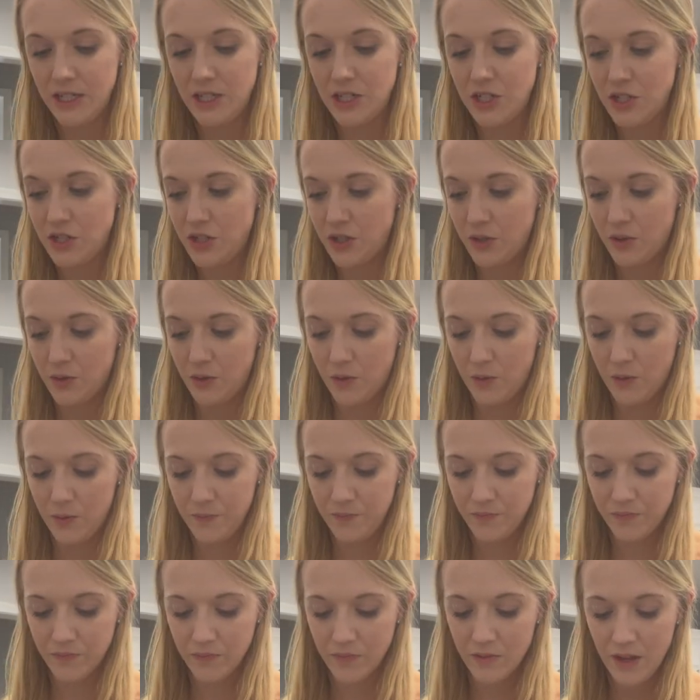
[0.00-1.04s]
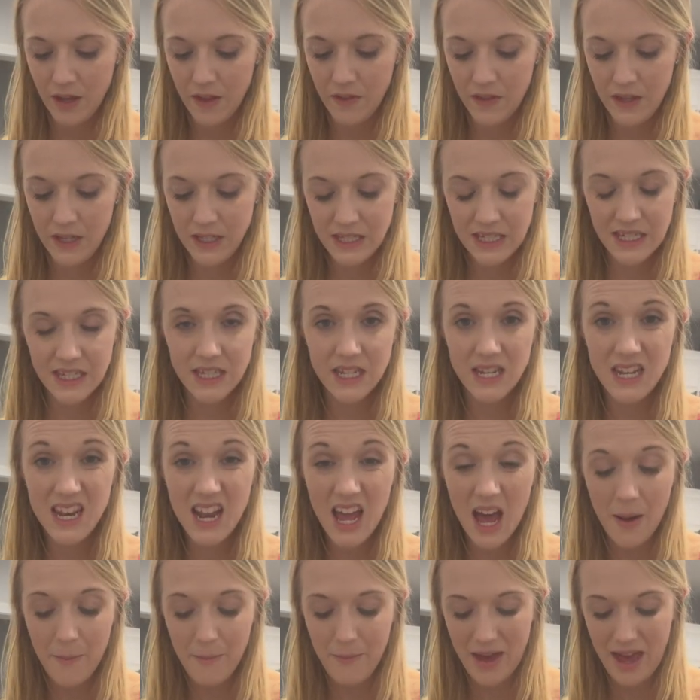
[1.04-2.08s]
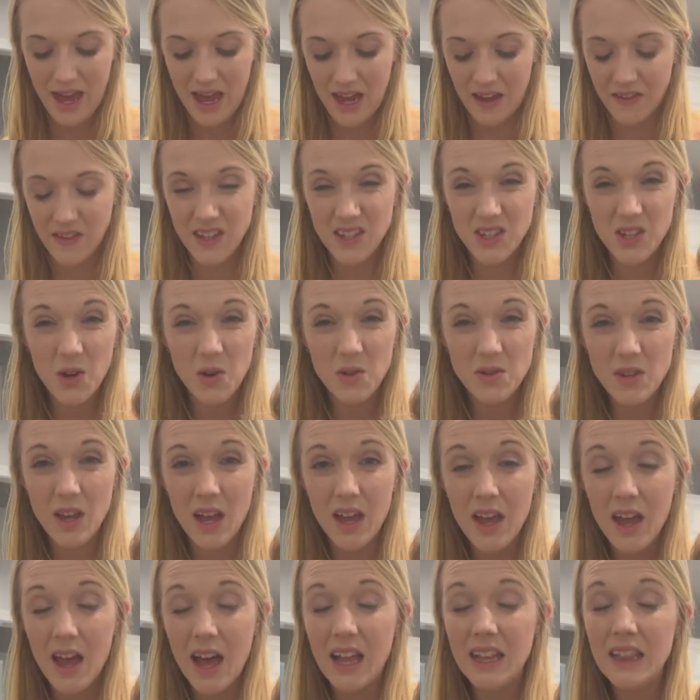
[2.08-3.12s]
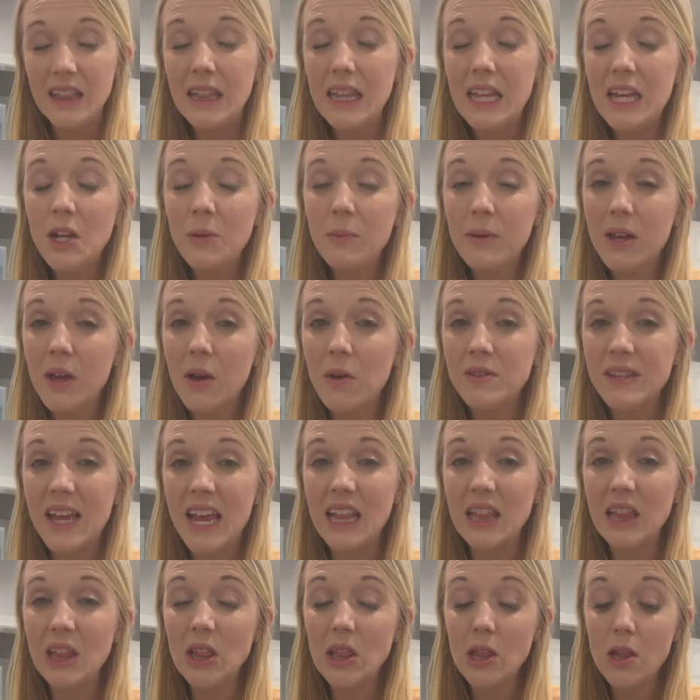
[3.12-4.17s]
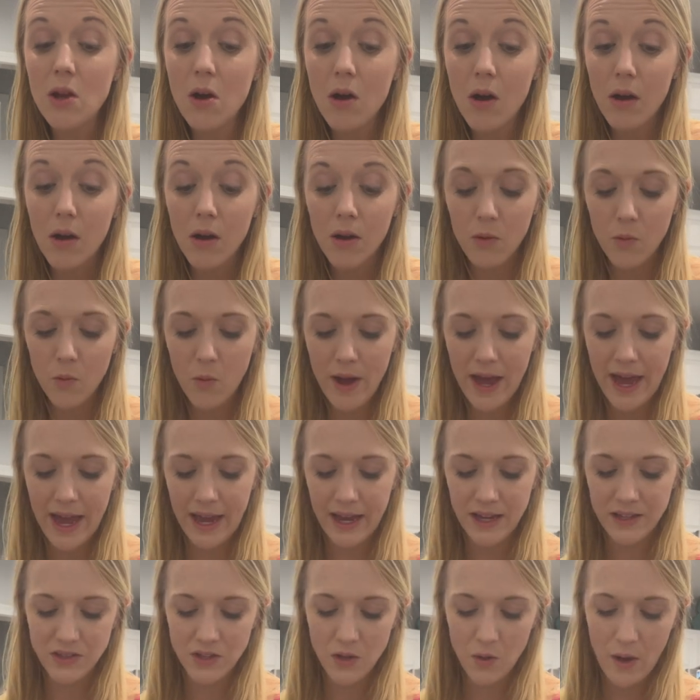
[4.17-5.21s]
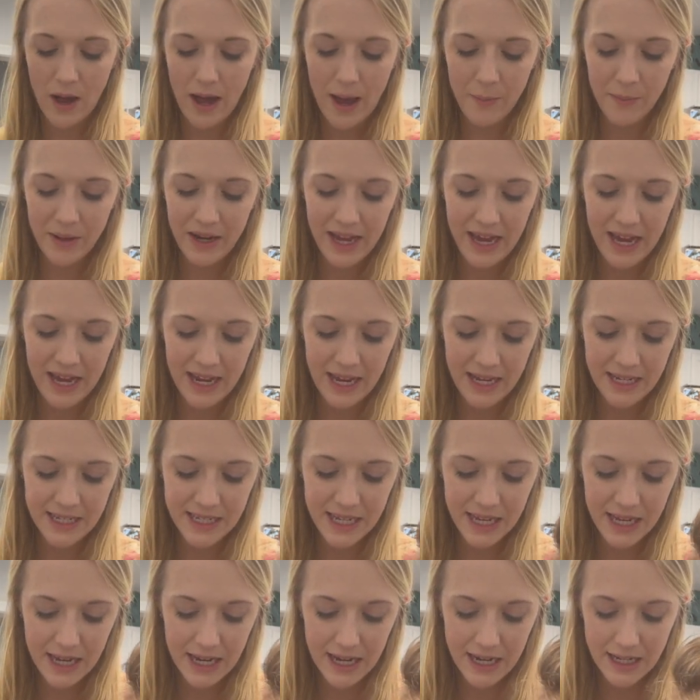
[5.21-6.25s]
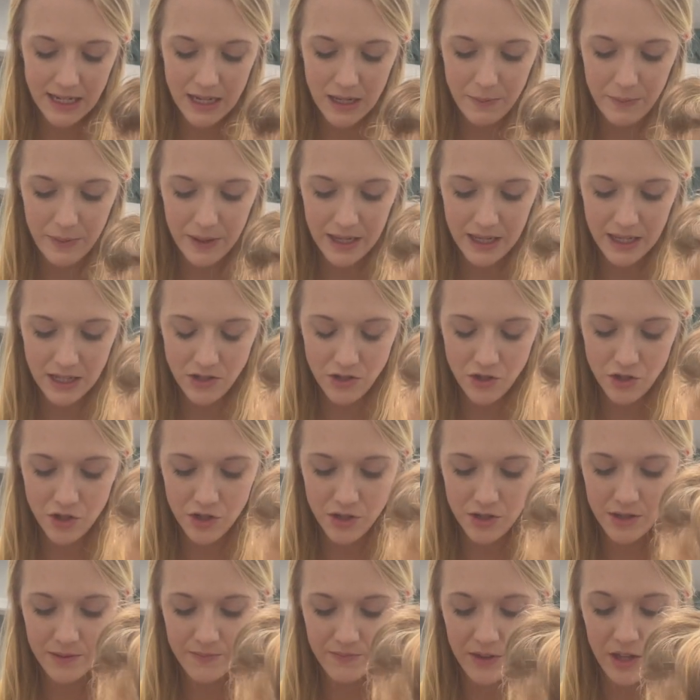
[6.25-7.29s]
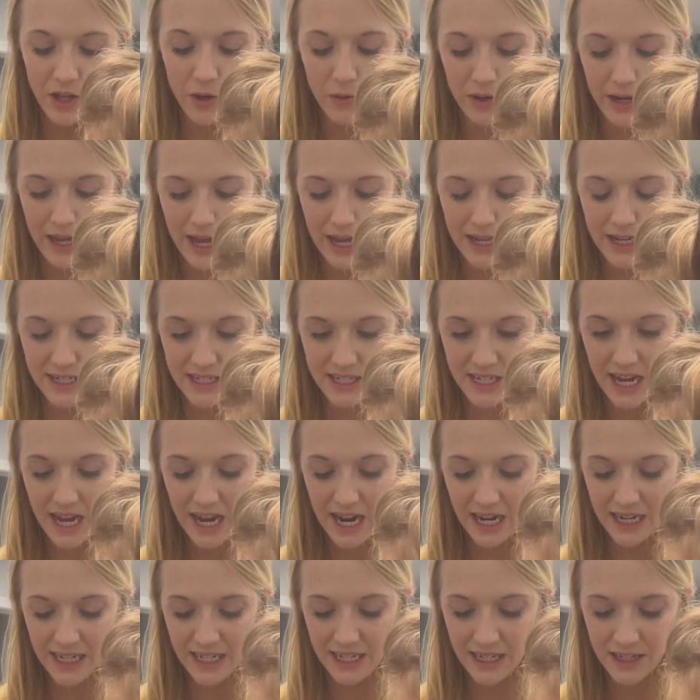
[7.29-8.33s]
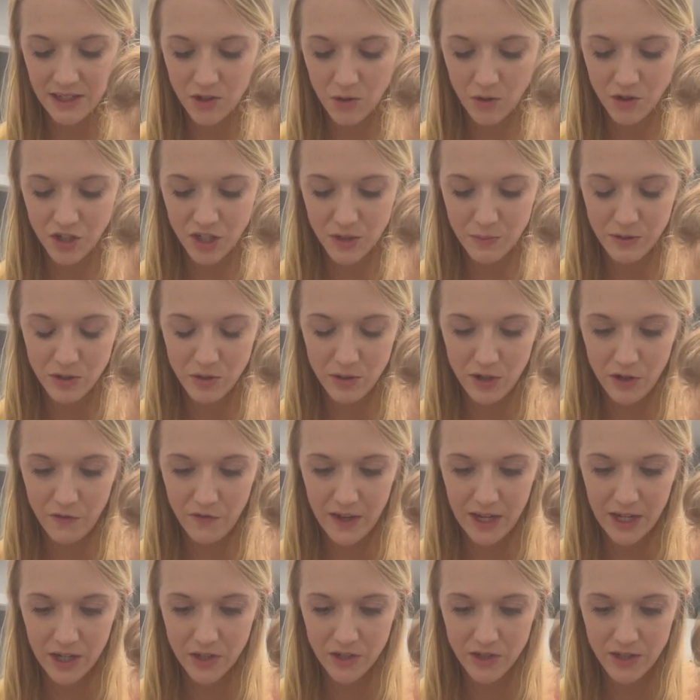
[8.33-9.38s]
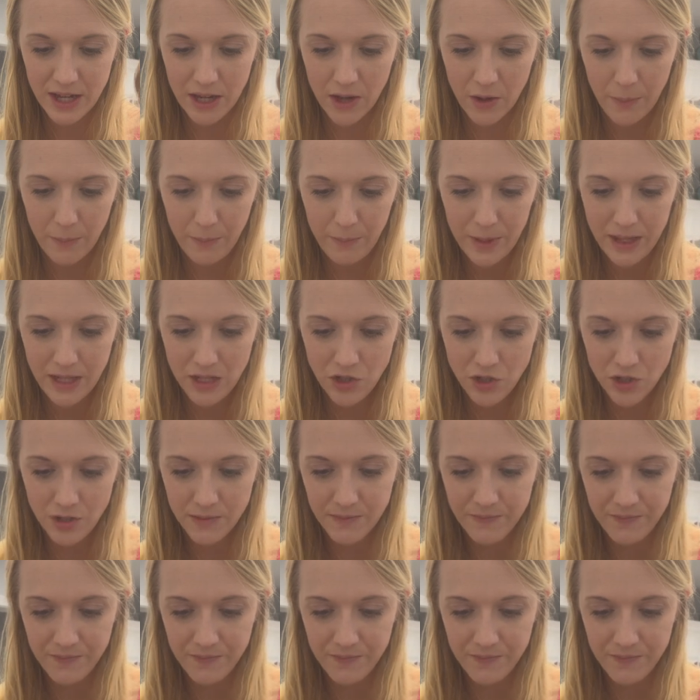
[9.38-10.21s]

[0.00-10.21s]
to do, this is nutmeg. This goes a long way. So I'm gonna add a tiny pinch. You wanna add a tiny, so just between your fingers and go pinch.